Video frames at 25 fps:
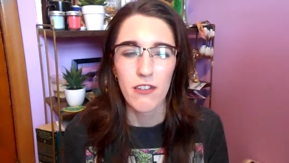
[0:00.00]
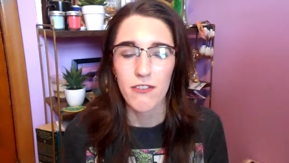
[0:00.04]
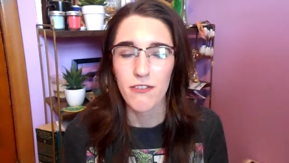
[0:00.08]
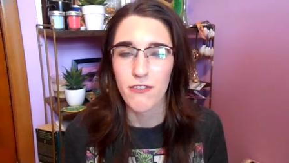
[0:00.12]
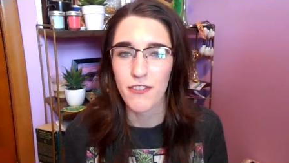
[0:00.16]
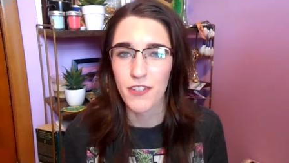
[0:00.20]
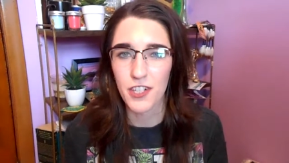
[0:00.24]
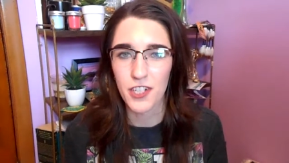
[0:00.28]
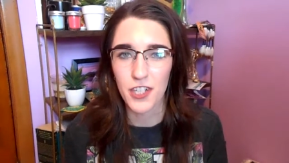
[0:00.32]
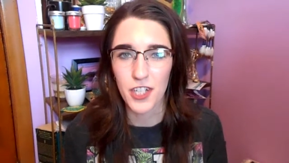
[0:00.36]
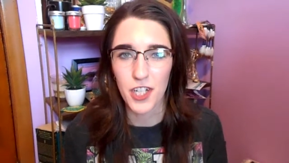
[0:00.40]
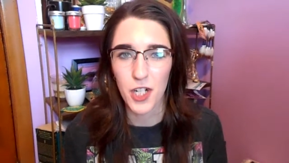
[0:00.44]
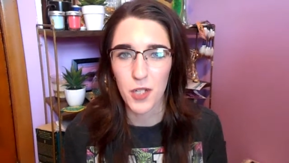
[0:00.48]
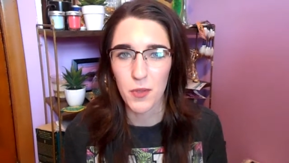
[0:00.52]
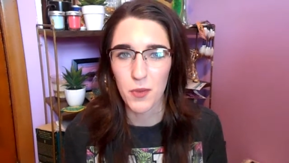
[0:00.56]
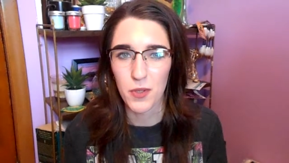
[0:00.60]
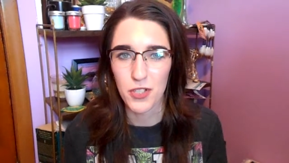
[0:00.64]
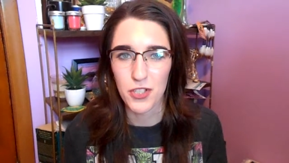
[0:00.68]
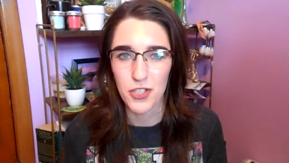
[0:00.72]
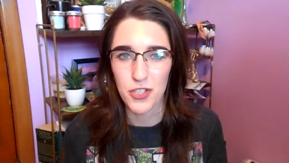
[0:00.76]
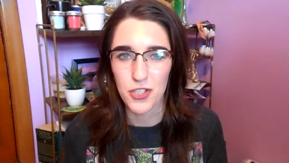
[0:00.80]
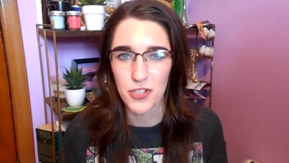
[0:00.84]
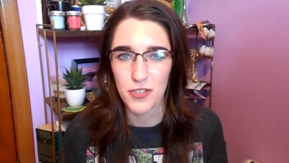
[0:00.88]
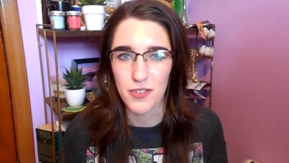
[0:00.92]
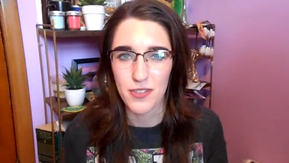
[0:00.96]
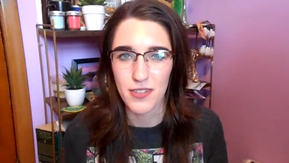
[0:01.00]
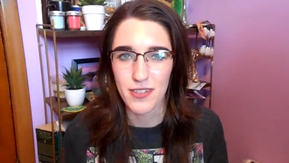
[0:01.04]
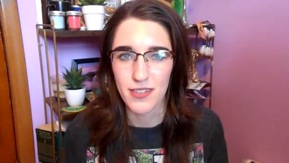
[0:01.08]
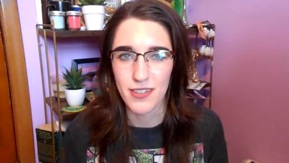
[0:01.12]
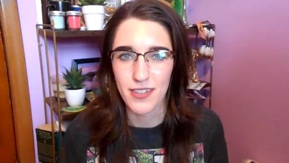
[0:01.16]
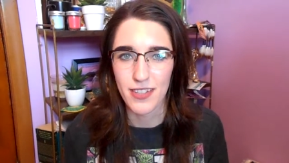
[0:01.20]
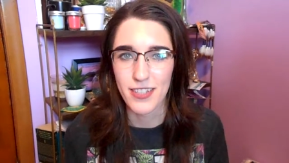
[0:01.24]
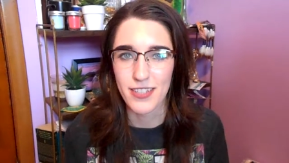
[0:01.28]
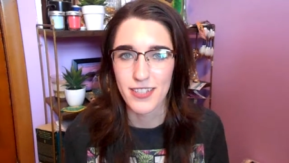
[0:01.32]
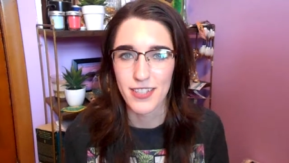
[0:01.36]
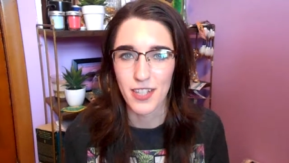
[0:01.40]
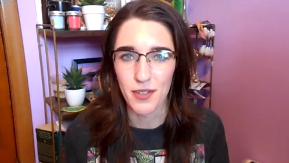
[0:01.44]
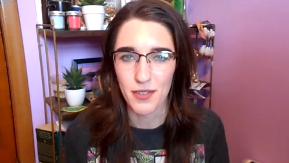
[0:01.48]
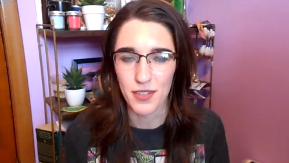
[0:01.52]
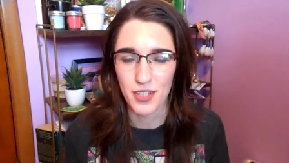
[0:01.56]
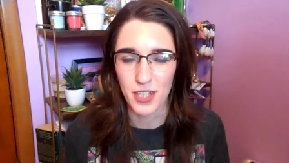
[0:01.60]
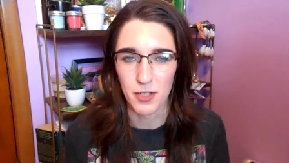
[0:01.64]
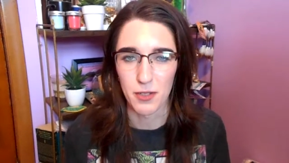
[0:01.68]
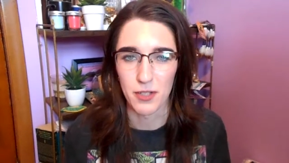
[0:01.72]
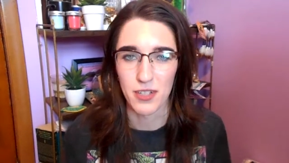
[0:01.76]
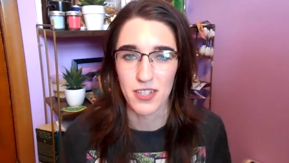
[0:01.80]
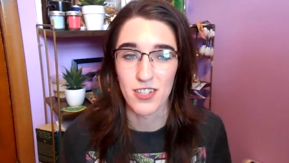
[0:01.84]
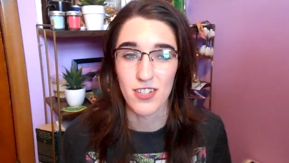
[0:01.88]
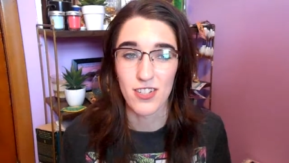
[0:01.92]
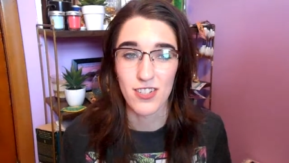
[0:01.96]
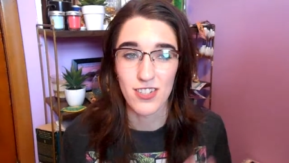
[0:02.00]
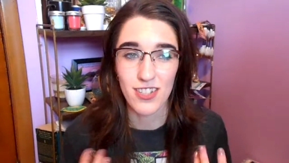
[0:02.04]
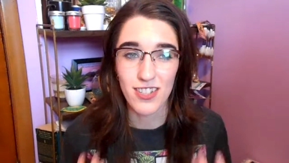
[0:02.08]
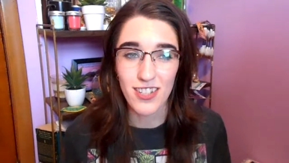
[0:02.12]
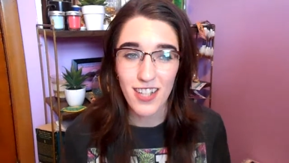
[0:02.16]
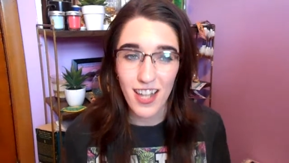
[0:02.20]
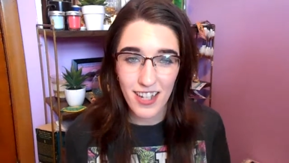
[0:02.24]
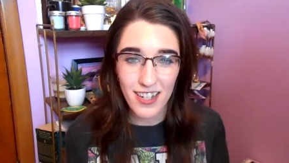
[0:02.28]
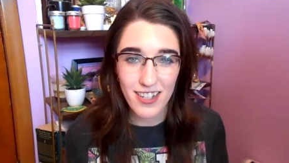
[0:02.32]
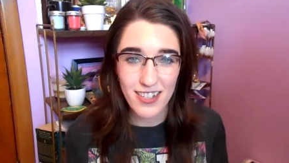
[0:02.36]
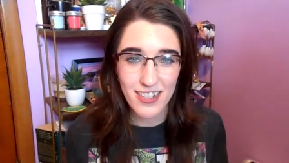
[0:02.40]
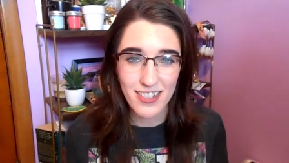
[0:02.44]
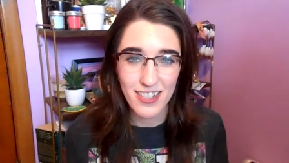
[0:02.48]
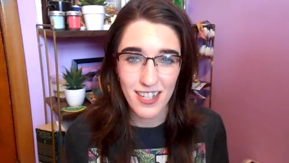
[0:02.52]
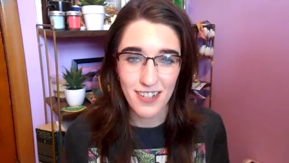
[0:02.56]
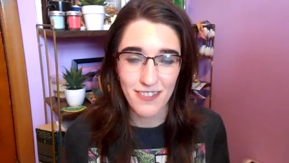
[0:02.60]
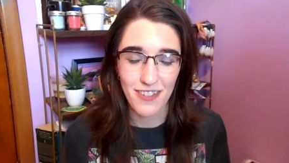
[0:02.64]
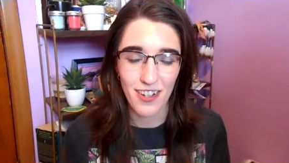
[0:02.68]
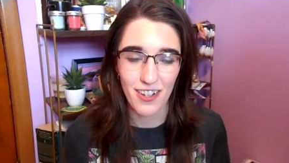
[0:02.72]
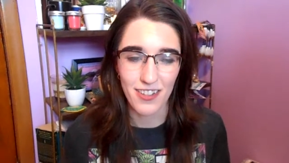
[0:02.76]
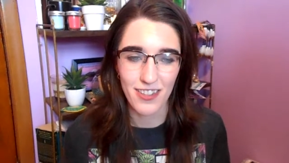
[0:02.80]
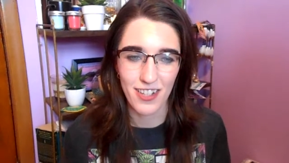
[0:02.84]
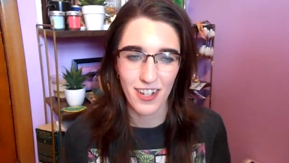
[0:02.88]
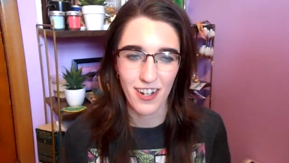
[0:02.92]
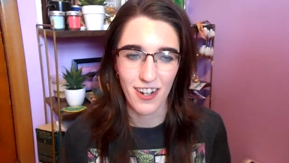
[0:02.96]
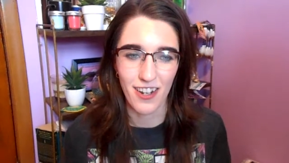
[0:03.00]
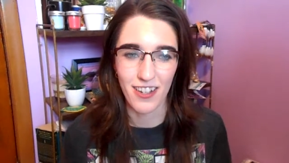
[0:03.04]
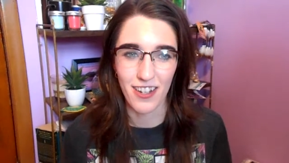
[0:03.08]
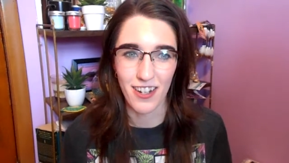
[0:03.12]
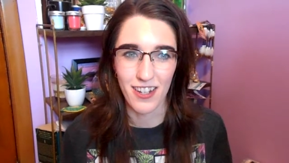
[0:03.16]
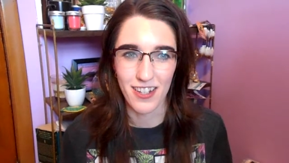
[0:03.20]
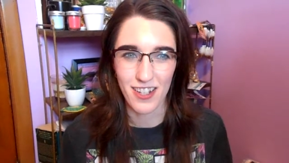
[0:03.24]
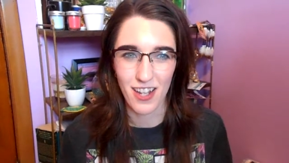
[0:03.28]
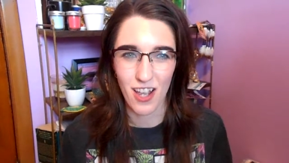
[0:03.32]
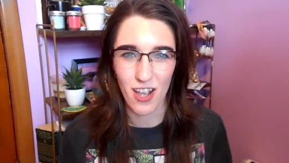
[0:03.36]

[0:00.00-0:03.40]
figure out which is out there because there's a lot of stuff out there and